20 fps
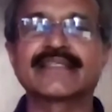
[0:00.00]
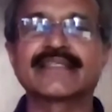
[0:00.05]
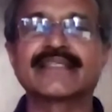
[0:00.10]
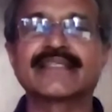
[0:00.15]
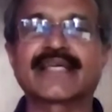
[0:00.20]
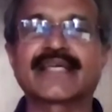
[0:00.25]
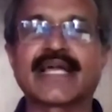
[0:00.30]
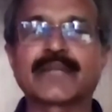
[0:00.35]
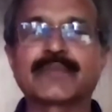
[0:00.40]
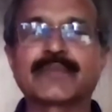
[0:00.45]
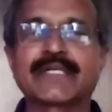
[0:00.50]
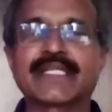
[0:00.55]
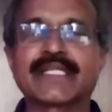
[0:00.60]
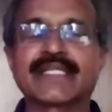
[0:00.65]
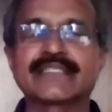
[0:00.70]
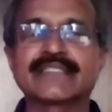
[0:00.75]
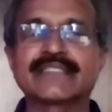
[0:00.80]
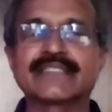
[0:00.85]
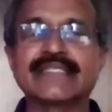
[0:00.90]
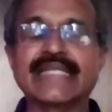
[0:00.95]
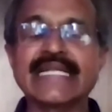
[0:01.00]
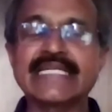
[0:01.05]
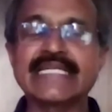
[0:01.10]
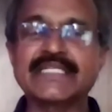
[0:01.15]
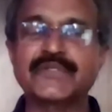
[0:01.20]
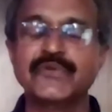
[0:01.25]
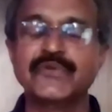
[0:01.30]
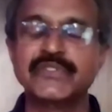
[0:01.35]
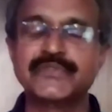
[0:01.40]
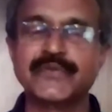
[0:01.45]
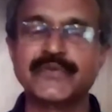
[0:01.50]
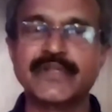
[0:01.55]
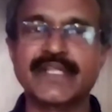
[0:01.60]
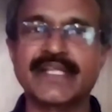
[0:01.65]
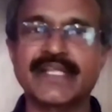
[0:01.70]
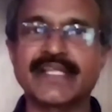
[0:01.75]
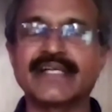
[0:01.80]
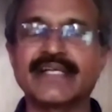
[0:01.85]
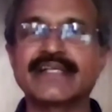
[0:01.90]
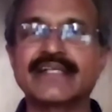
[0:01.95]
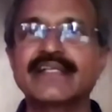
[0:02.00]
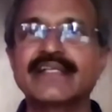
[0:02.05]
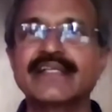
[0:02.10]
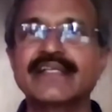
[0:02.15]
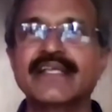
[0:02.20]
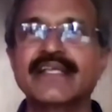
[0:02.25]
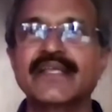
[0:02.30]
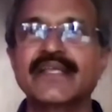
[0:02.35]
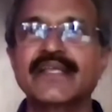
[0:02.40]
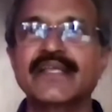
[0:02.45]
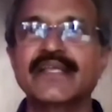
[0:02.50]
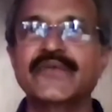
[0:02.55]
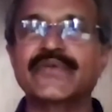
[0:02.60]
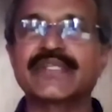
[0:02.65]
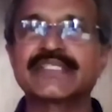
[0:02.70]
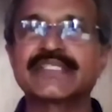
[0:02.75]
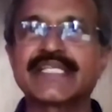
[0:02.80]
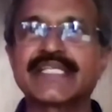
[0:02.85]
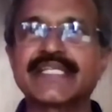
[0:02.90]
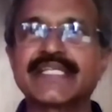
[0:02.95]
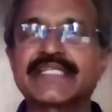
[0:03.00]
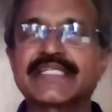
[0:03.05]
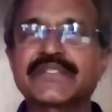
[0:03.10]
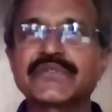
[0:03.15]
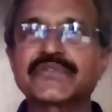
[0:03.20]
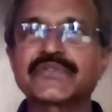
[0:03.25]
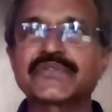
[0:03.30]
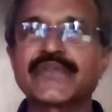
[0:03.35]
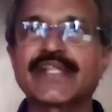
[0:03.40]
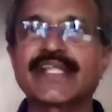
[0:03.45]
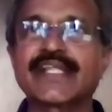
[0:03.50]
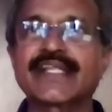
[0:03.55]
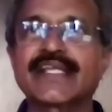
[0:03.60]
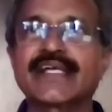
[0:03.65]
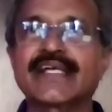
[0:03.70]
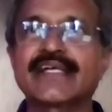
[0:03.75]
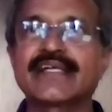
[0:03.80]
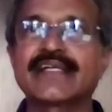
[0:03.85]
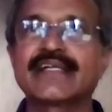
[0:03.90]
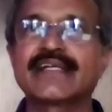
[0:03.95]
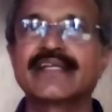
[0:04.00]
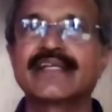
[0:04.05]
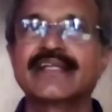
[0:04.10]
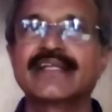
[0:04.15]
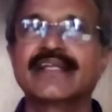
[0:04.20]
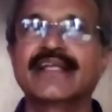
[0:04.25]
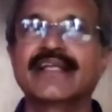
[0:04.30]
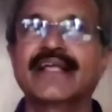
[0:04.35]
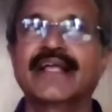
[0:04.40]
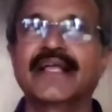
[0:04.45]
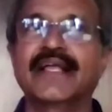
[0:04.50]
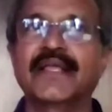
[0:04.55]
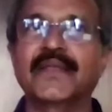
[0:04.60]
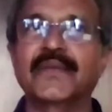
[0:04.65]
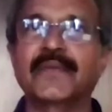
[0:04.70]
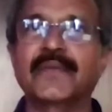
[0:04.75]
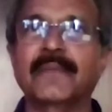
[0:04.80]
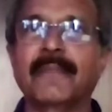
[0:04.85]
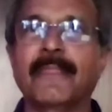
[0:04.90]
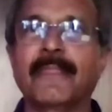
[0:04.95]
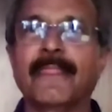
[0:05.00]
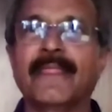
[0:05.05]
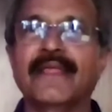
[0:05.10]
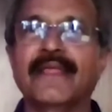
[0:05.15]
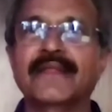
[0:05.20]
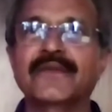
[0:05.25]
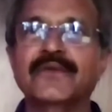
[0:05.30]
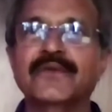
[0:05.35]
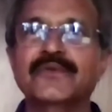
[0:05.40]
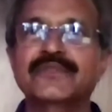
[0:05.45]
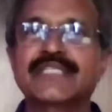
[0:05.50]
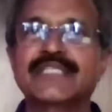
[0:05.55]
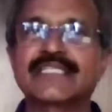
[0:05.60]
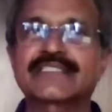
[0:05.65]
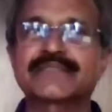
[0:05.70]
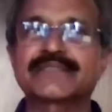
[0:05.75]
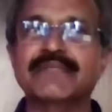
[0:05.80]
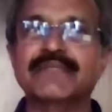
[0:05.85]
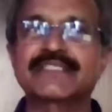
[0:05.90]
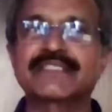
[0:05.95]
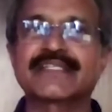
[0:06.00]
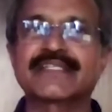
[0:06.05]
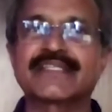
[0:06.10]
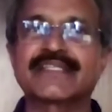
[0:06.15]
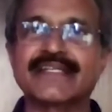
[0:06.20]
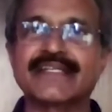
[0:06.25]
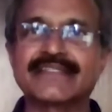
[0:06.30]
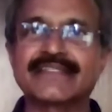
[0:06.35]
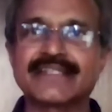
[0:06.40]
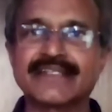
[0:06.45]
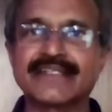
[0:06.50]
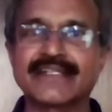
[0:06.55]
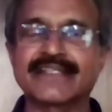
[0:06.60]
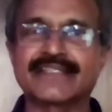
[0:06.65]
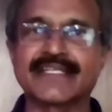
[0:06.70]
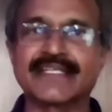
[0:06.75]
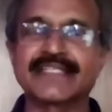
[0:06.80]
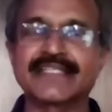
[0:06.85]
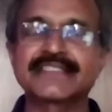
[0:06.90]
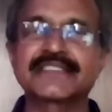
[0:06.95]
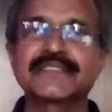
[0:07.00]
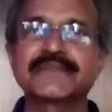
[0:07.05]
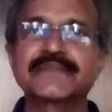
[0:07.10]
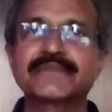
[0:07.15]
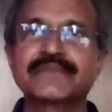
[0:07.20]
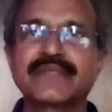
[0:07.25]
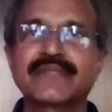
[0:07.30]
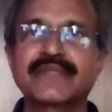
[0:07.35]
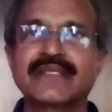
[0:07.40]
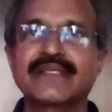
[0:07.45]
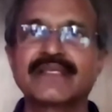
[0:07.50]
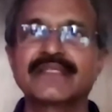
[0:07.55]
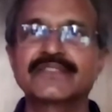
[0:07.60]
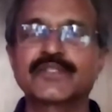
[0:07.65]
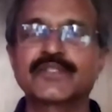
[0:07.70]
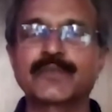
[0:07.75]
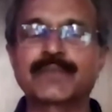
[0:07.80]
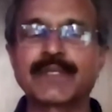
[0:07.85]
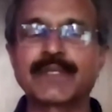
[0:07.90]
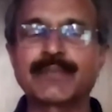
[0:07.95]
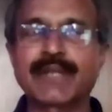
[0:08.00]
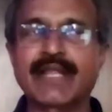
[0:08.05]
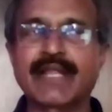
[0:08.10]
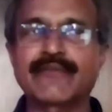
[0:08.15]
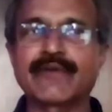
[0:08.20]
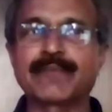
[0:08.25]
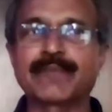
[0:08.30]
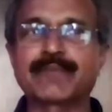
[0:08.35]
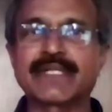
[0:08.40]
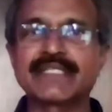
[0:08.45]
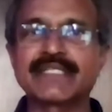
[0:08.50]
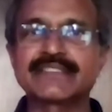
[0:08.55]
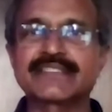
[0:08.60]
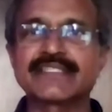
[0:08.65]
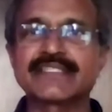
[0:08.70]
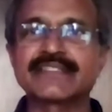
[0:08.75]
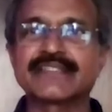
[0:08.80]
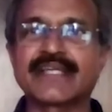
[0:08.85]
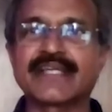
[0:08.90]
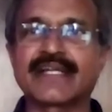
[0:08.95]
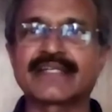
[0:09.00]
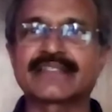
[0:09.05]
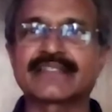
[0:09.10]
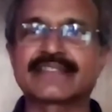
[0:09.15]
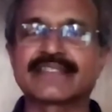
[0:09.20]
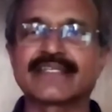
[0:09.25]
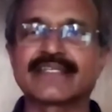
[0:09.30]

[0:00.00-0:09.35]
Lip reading: carpet area is the net useful area. When you say net useful area, you just measure the internal things. So people have apprehension that